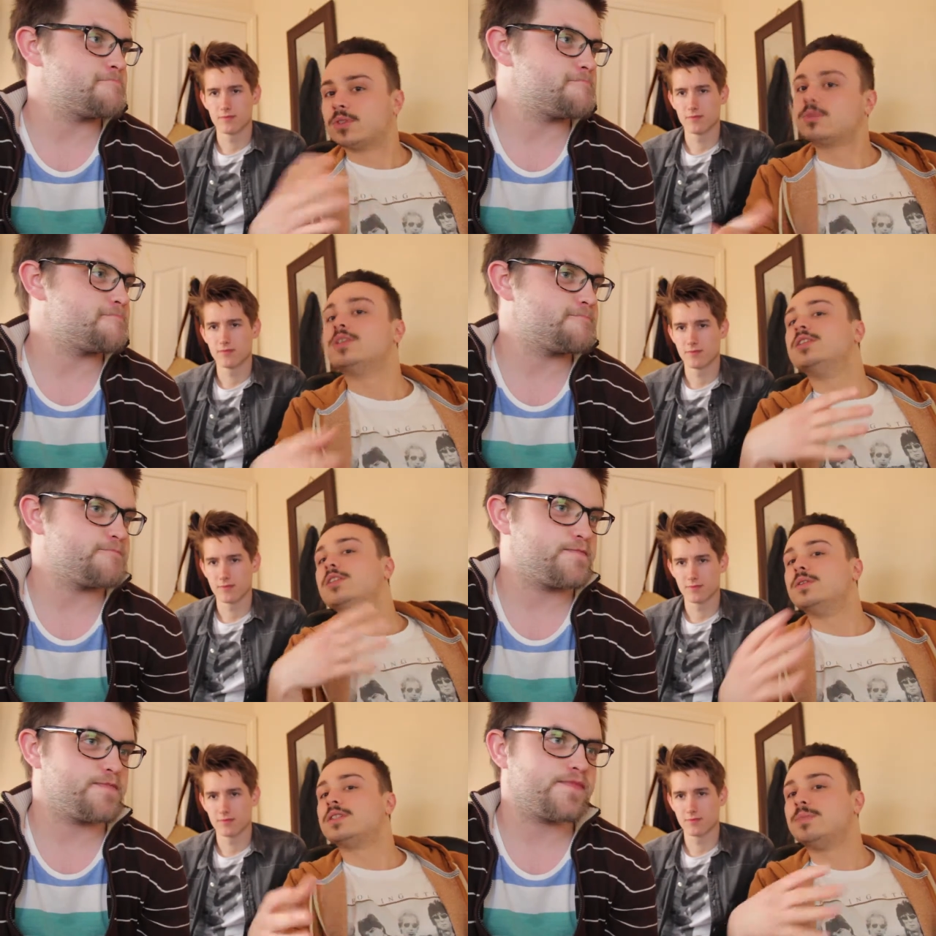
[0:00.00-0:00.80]
Speaker 1: was quite a
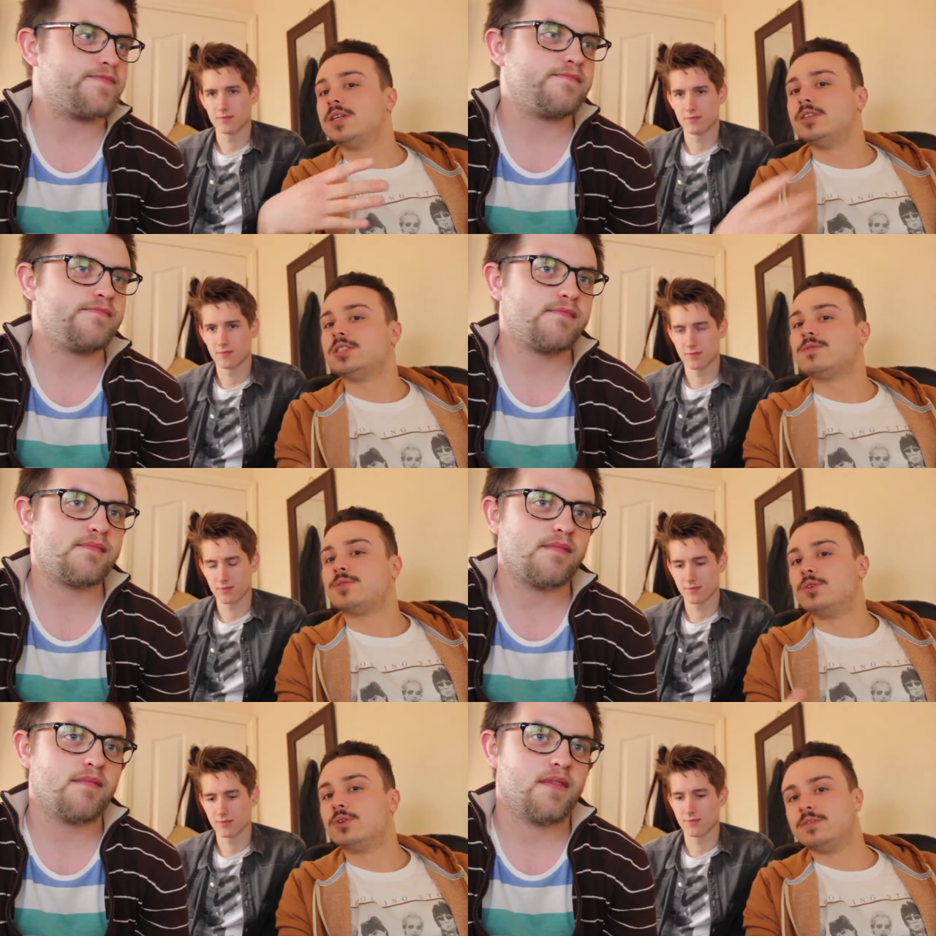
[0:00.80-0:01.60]
new experience
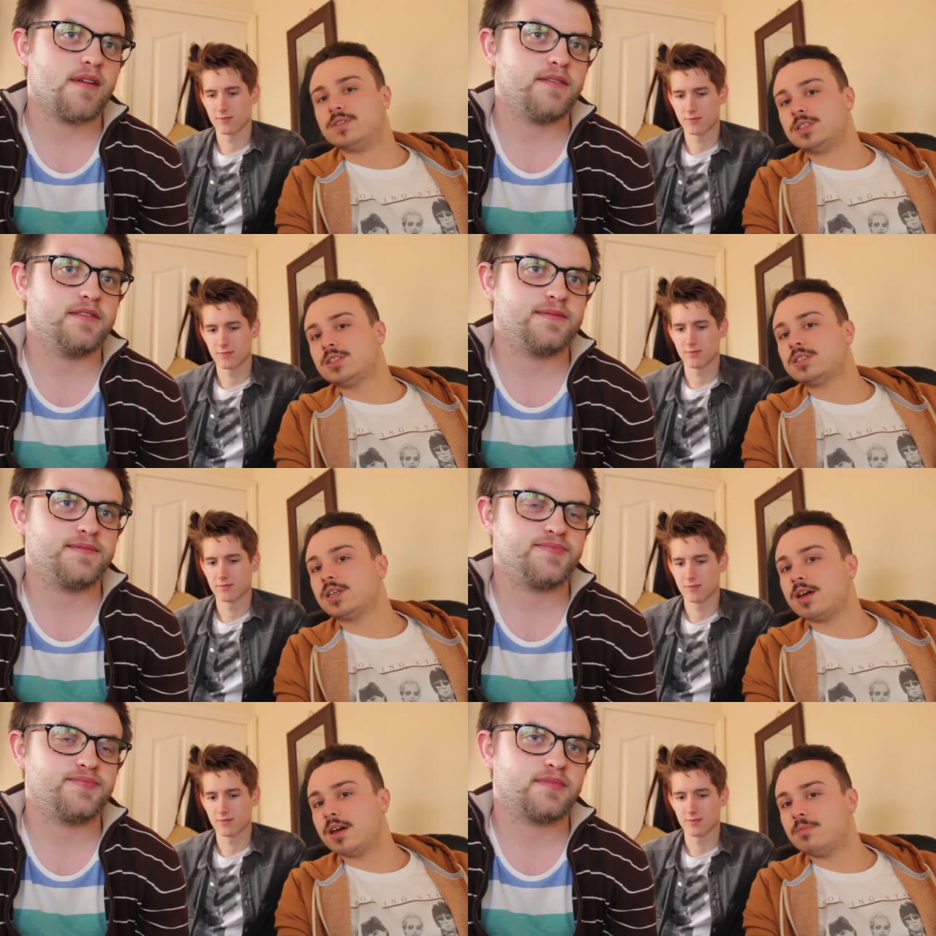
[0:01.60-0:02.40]
for all of us.
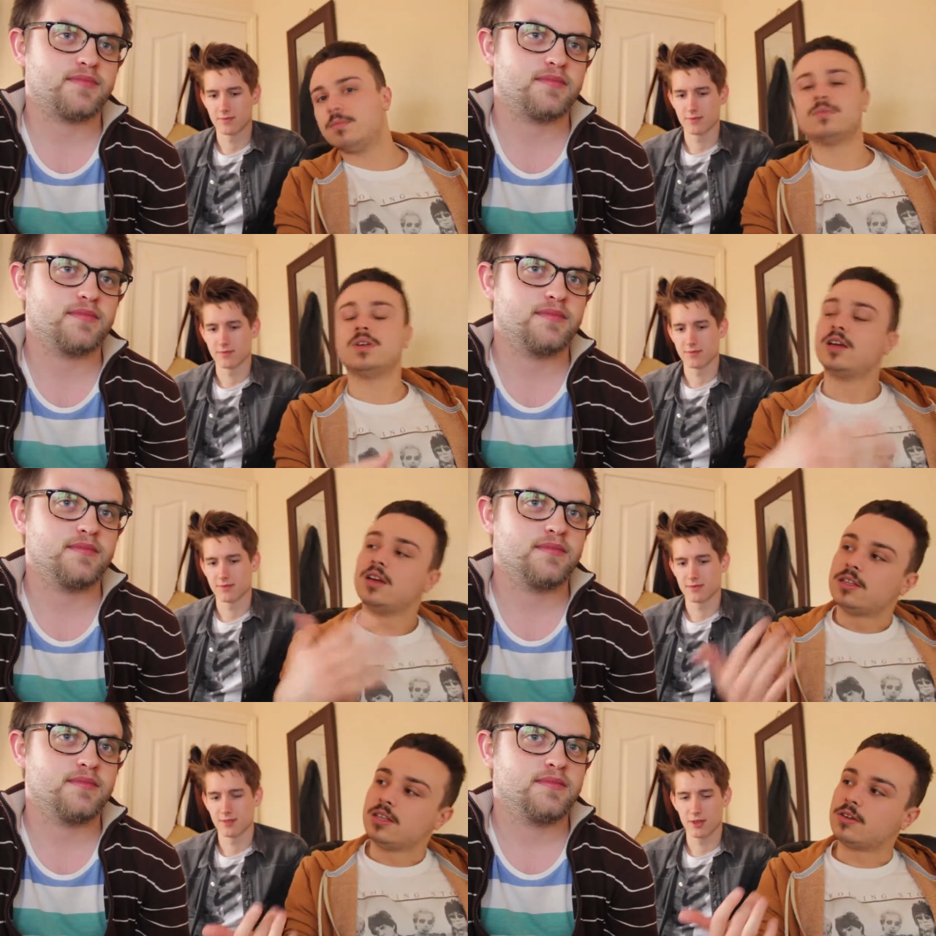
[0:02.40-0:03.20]
Um,
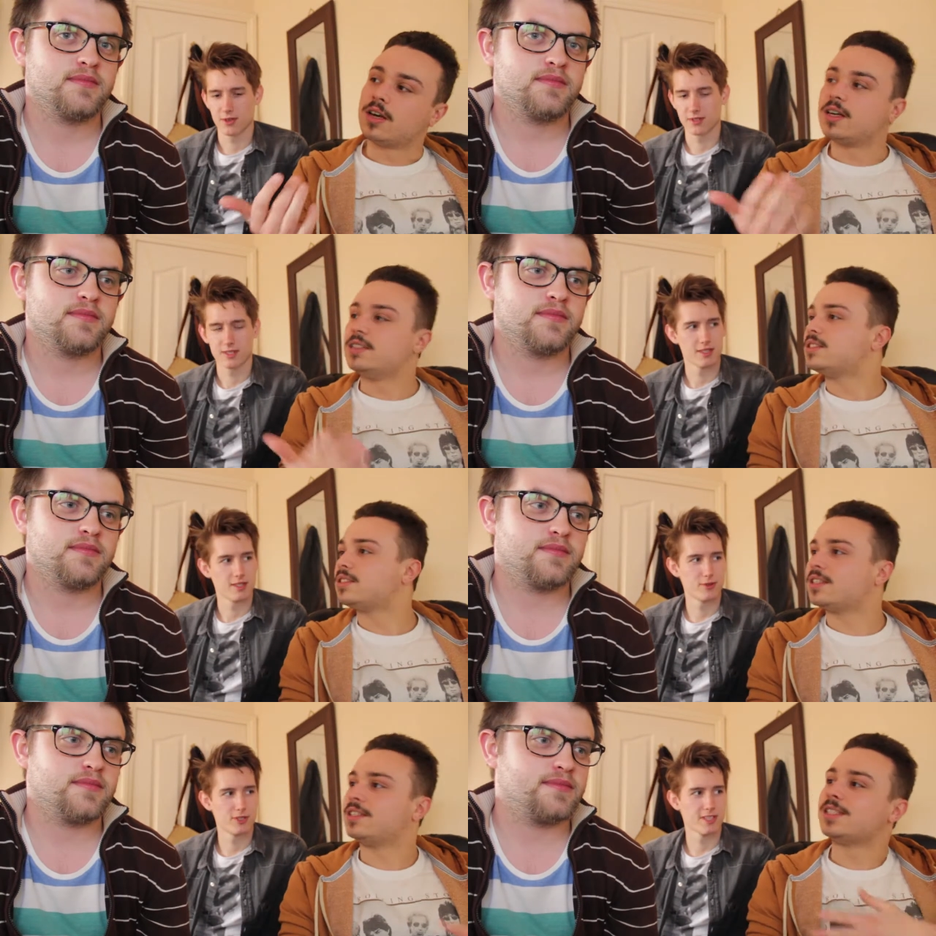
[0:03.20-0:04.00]
you
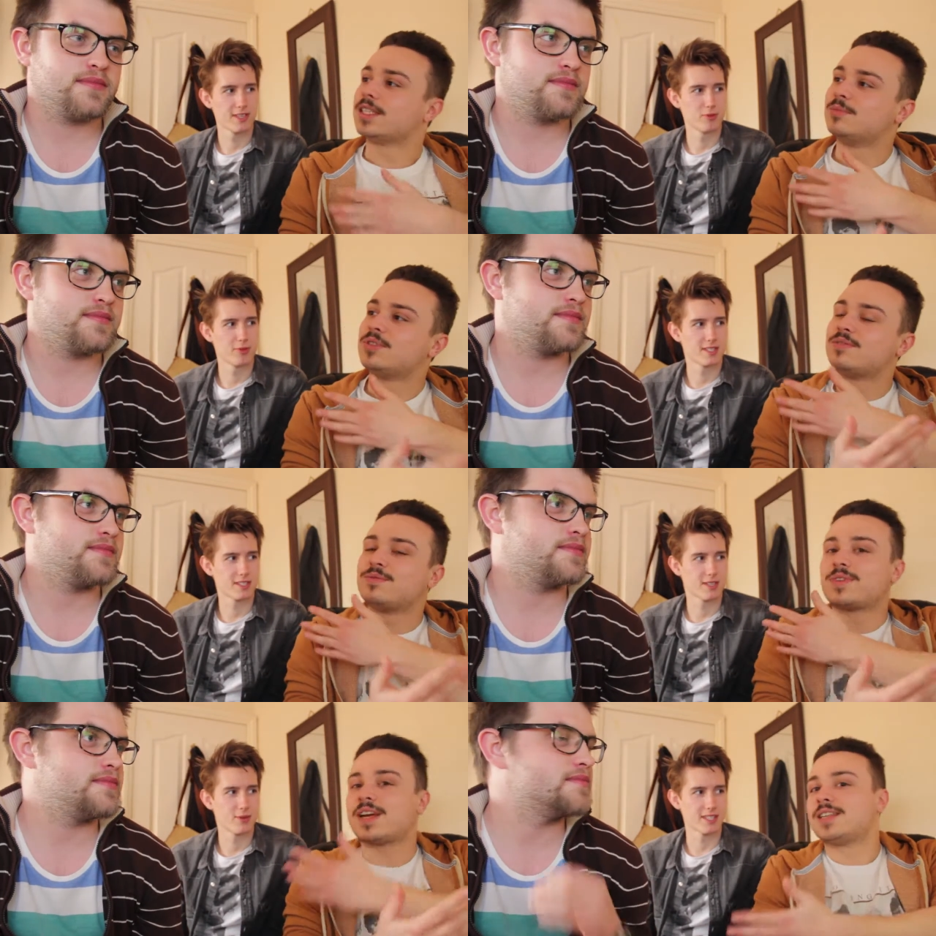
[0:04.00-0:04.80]
guys in terms
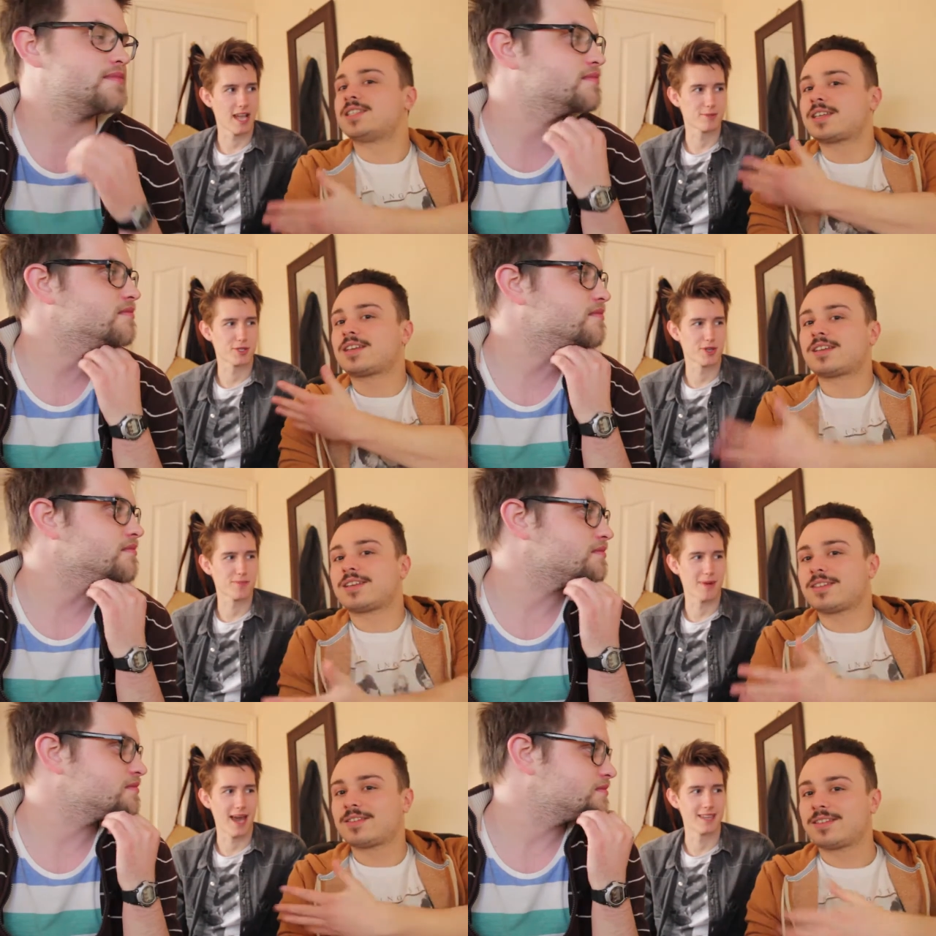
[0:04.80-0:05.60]
was, of as
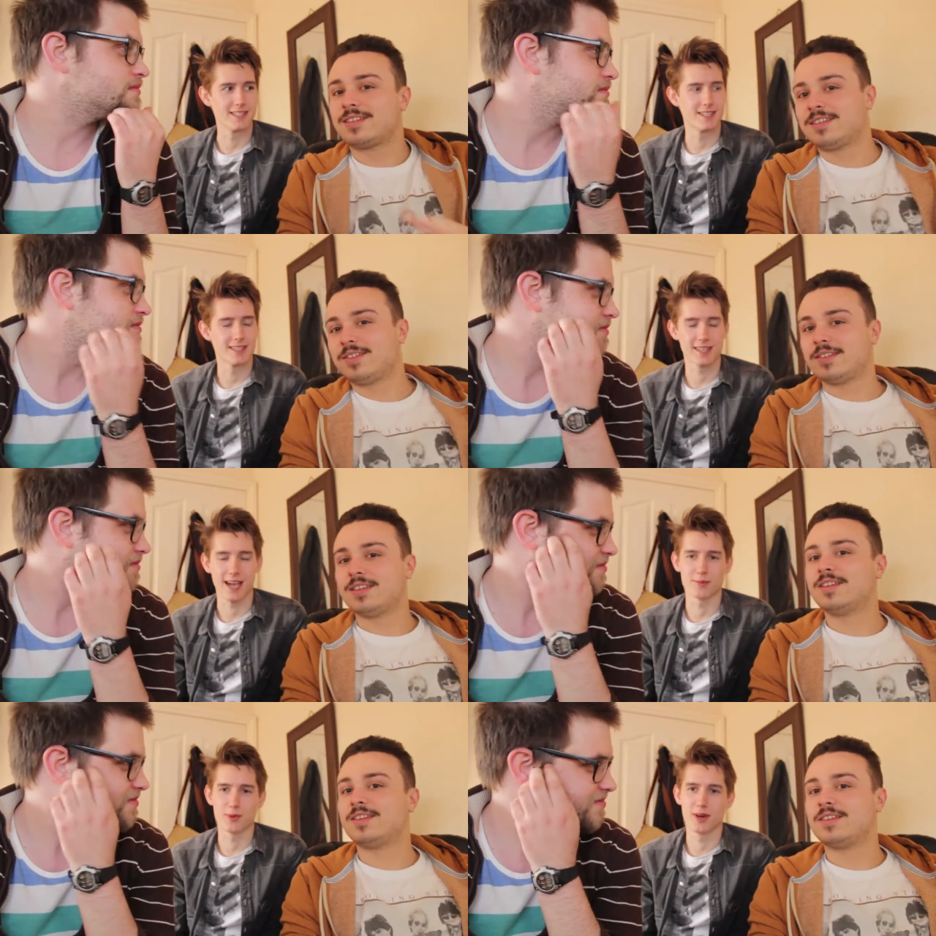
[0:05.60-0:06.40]
absolute pain
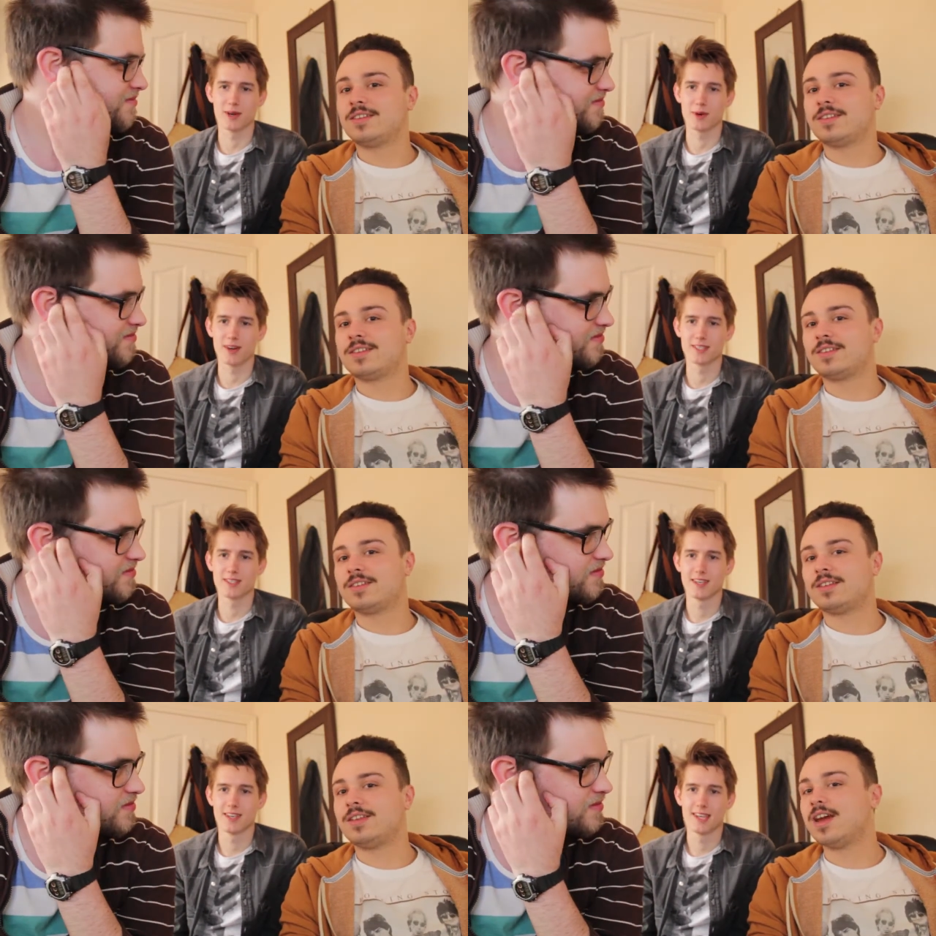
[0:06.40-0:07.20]
Speaker 2: camera work wise.
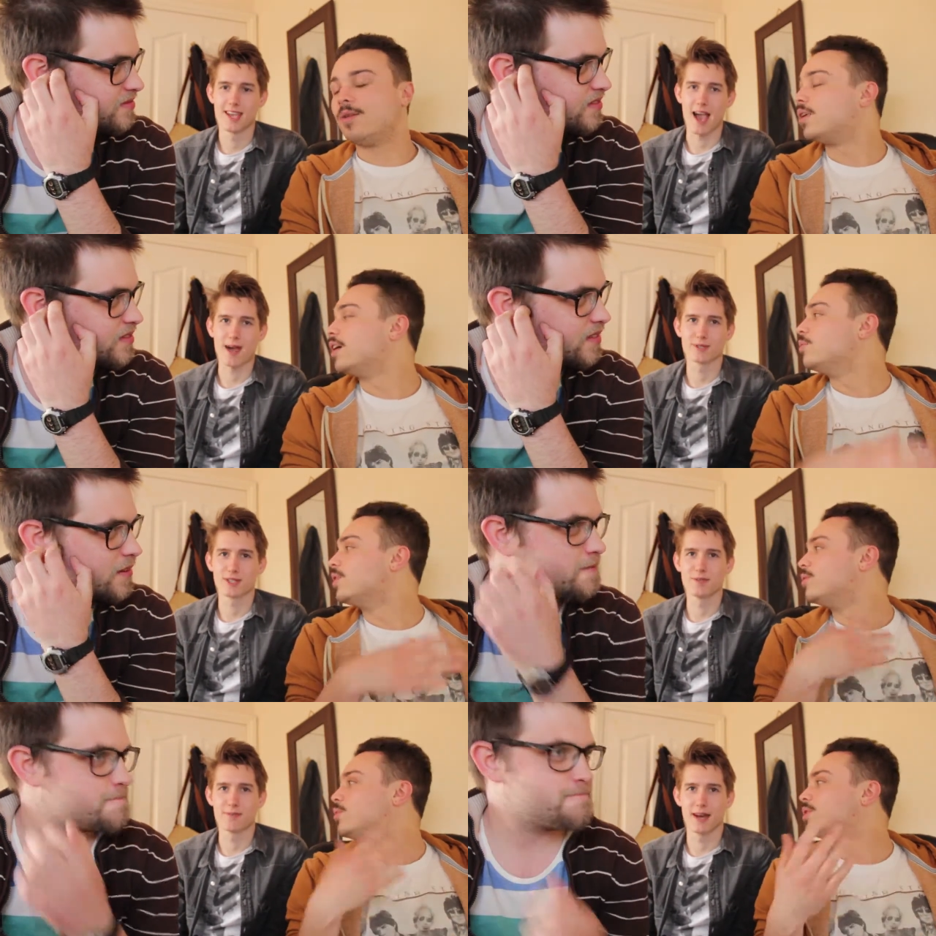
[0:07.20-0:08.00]
Yeah, what what,